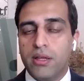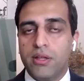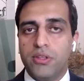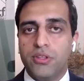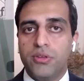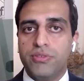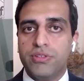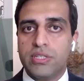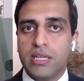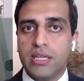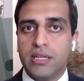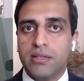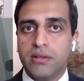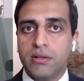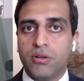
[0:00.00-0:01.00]
you've
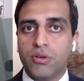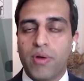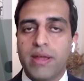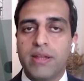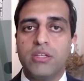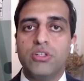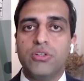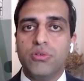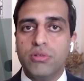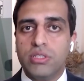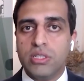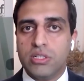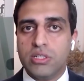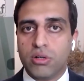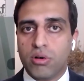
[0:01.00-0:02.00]
seen greater
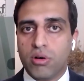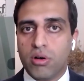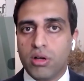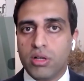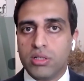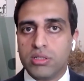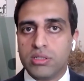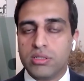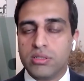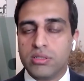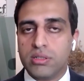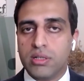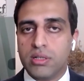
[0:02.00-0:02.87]
usage across